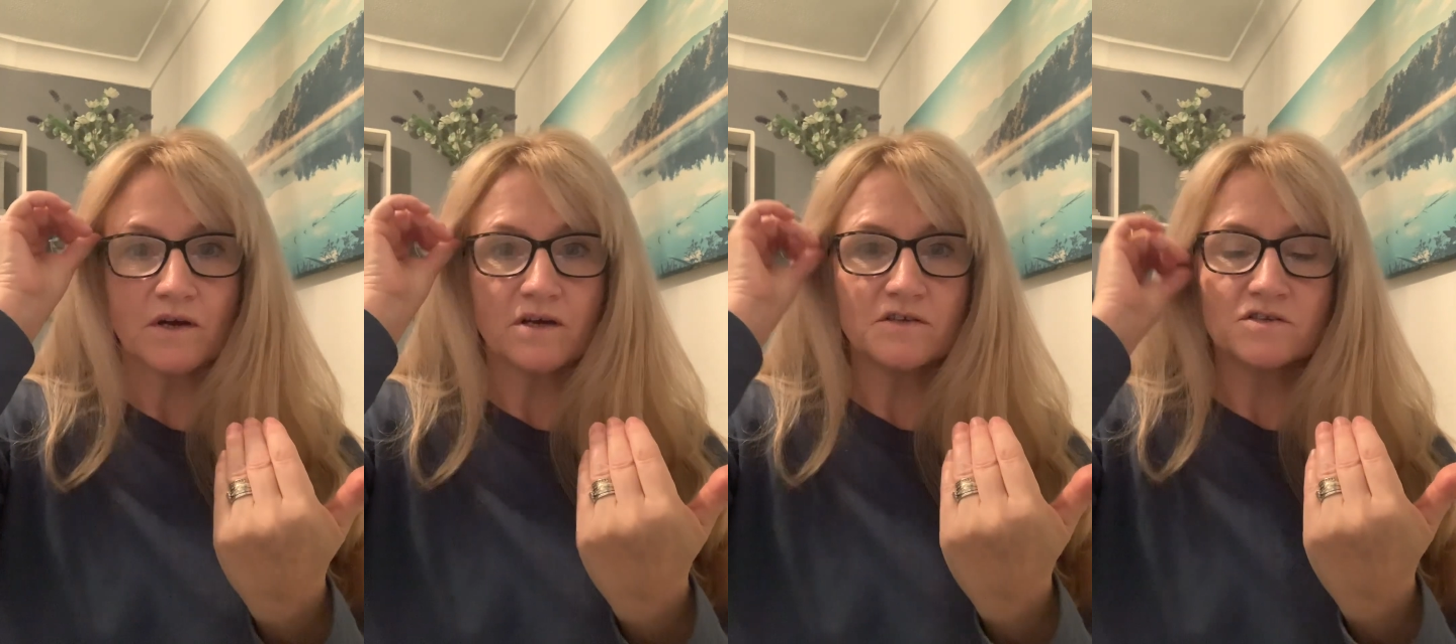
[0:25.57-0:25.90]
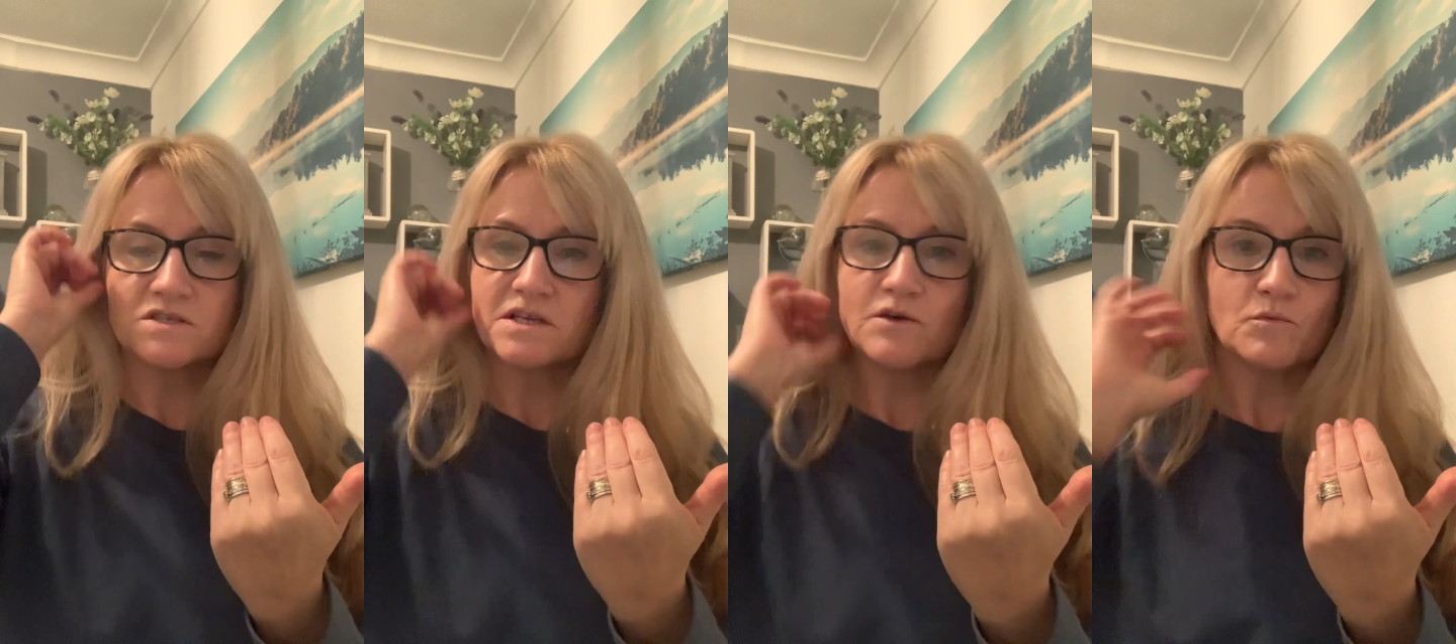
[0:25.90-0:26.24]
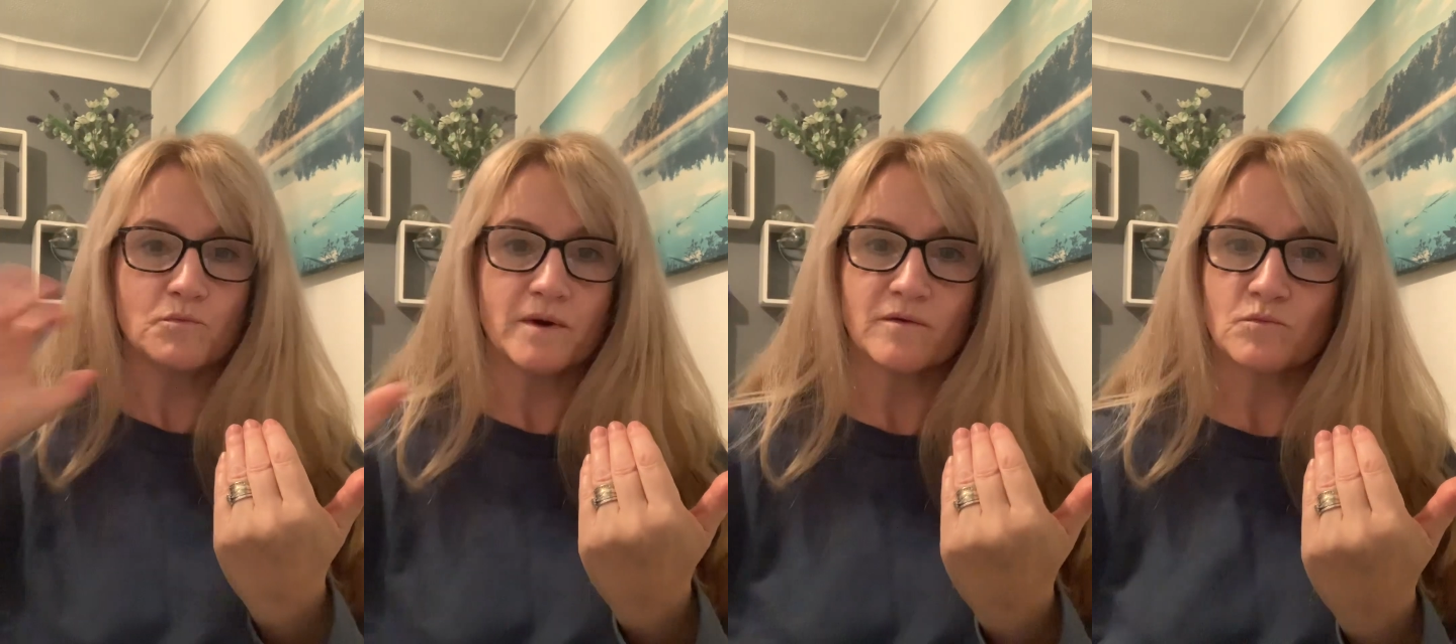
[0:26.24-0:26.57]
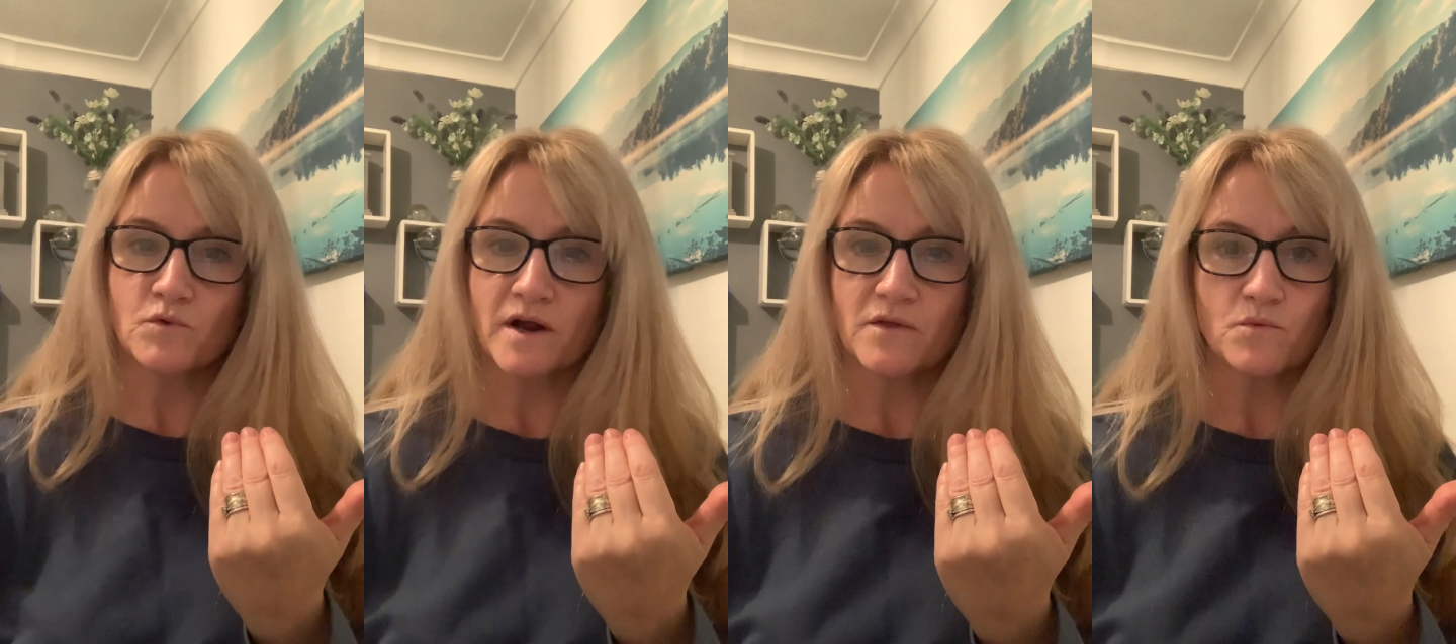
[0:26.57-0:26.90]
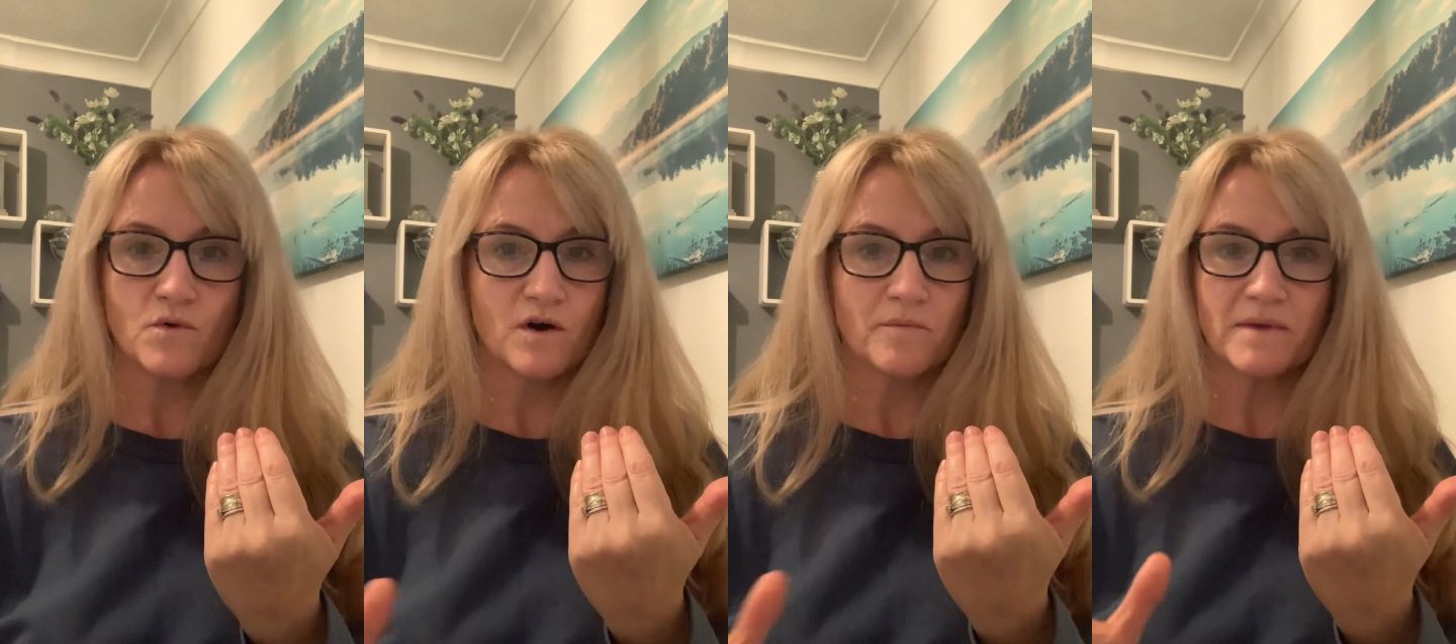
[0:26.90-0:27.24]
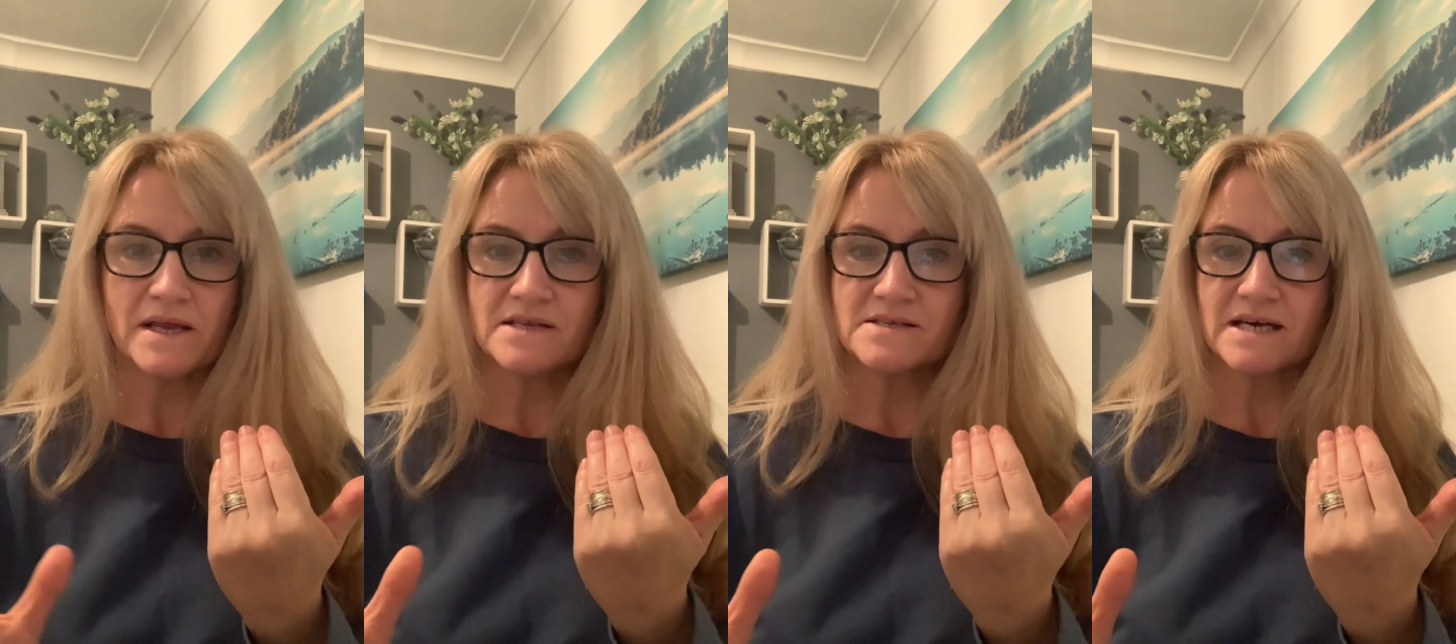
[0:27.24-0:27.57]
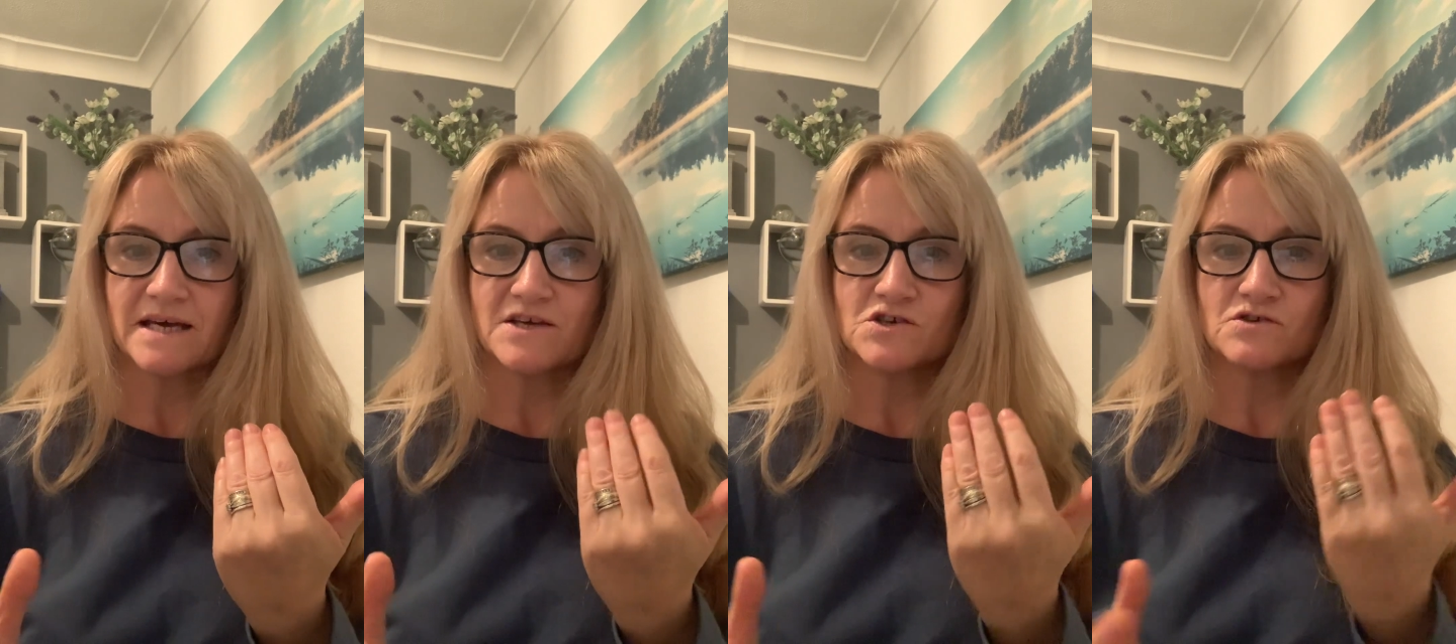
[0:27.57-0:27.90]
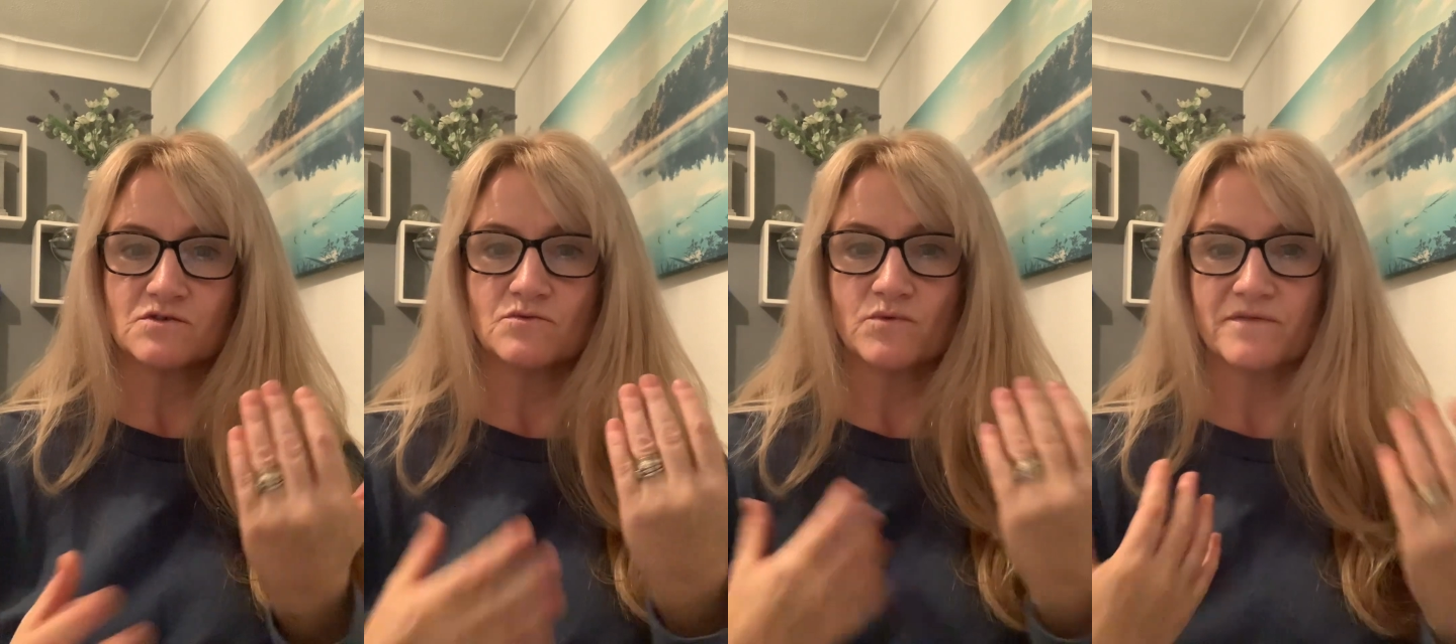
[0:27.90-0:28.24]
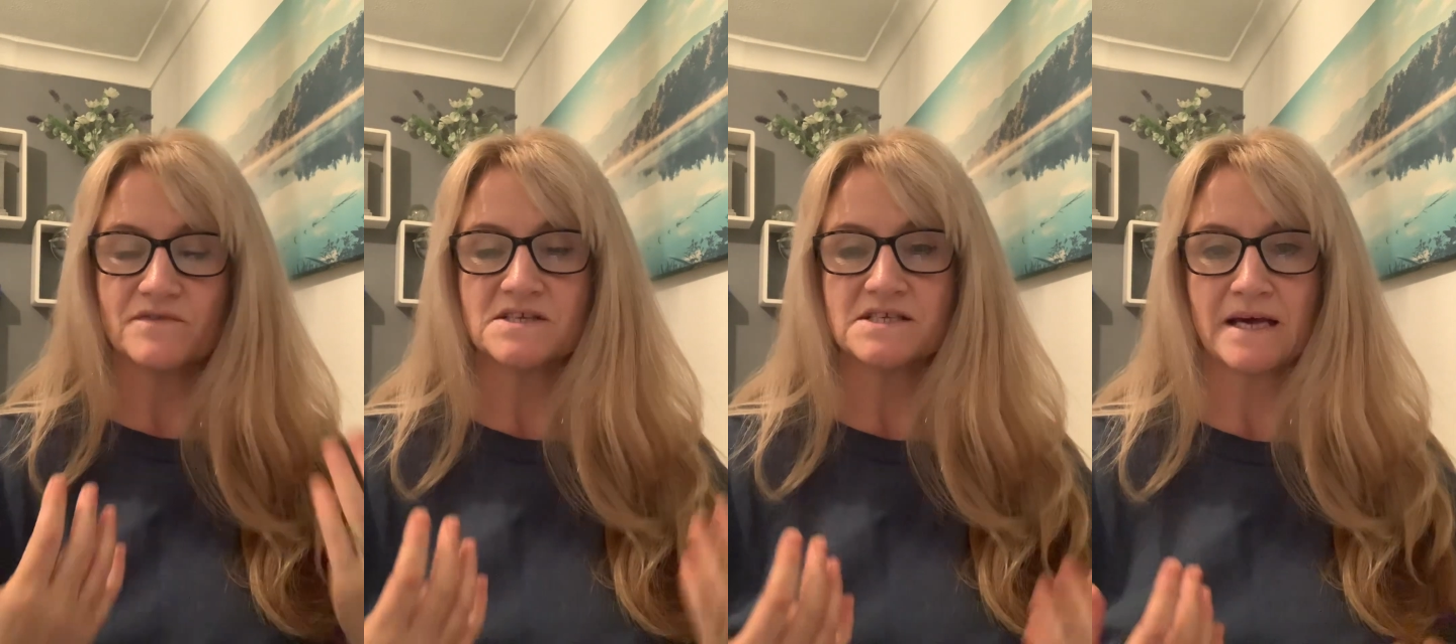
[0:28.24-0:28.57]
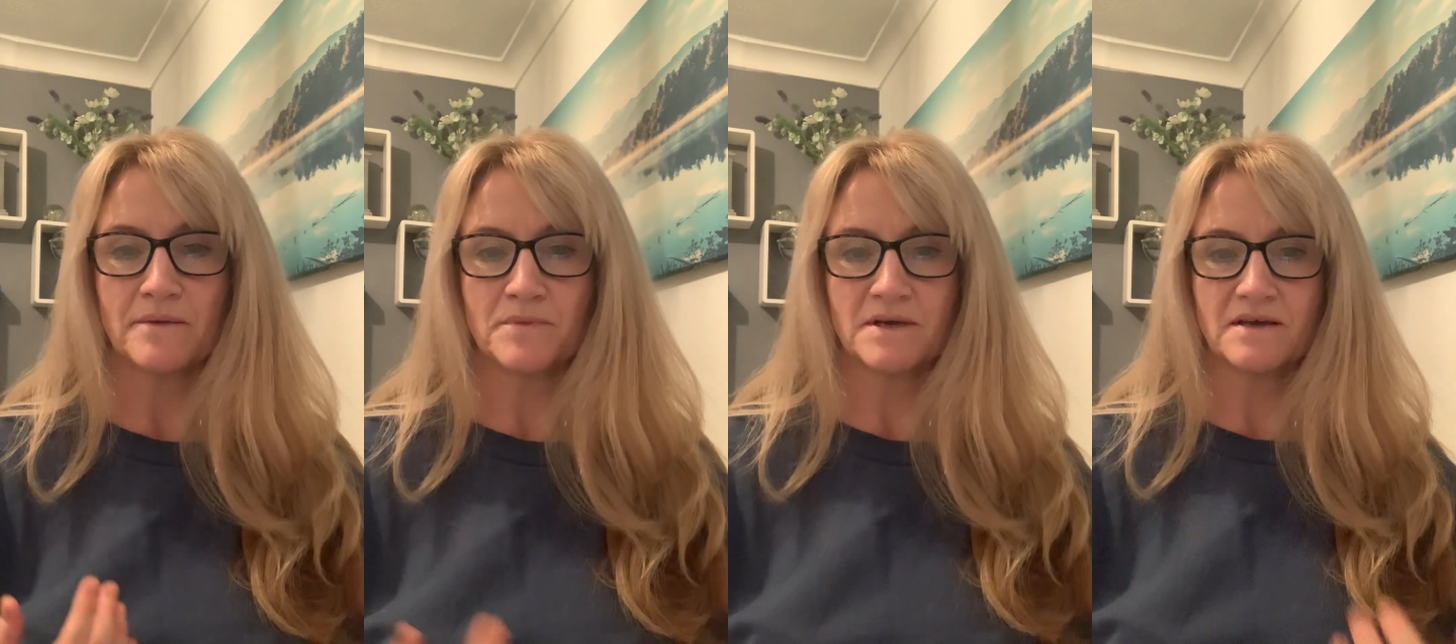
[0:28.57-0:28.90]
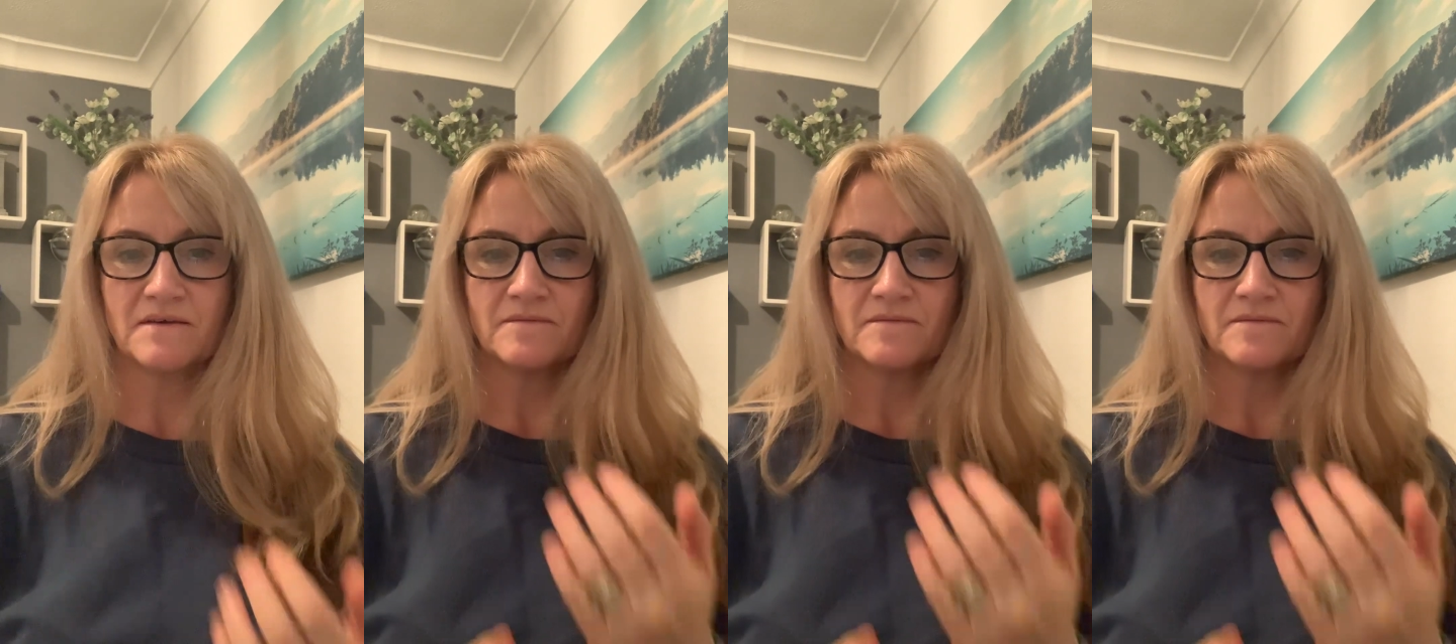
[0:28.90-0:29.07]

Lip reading: just a little bit of breath work meditation with the tapping.